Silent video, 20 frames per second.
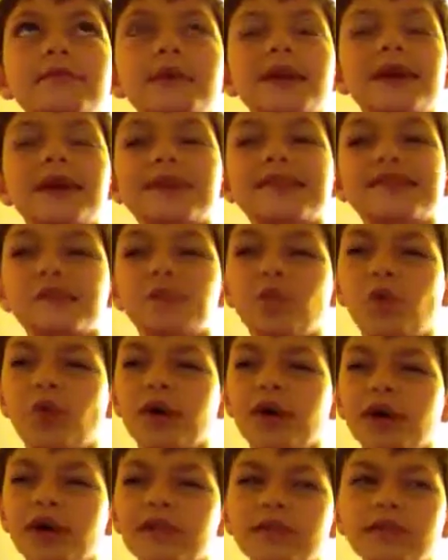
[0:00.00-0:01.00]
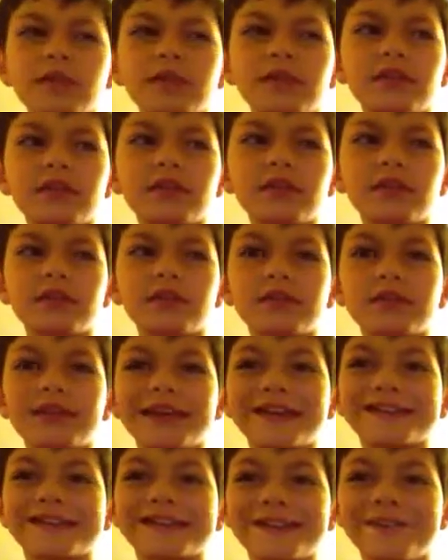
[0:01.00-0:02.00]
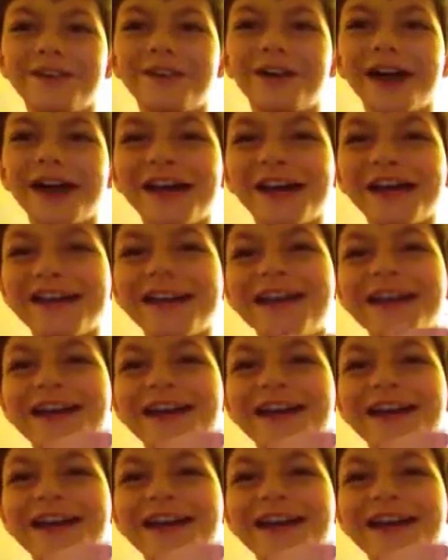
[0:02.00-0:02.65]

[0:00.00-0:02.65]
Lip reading: X, and Y, I think. X and Y.